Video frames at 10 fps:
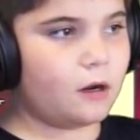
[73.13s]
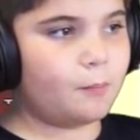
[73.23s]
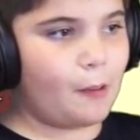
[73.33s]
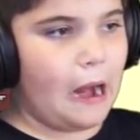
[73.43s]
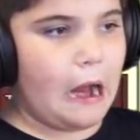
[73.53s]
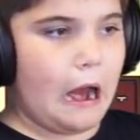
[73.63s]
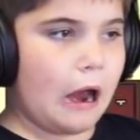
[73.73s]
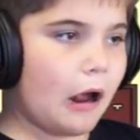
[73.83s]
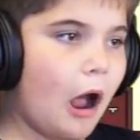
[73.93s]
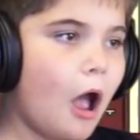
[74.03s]
A
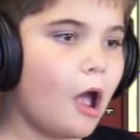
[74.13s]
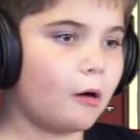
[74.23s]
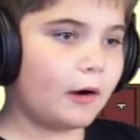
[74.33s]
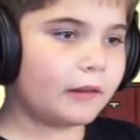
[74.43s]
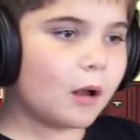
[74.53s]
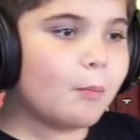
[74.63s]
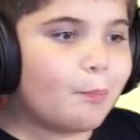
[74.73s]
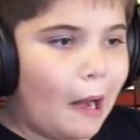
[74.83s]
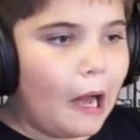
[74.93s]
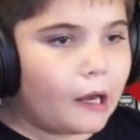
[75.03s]
bat. Why
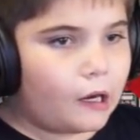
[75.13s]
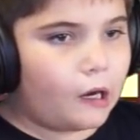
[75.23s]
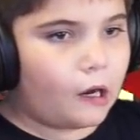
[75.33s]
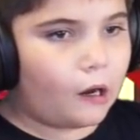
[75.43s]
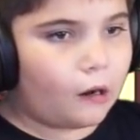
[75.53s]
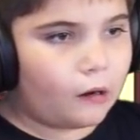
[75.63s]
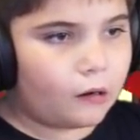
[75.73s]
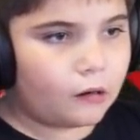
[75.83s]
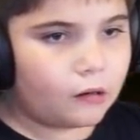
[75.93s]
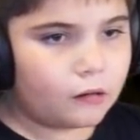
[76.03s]
is there a bat?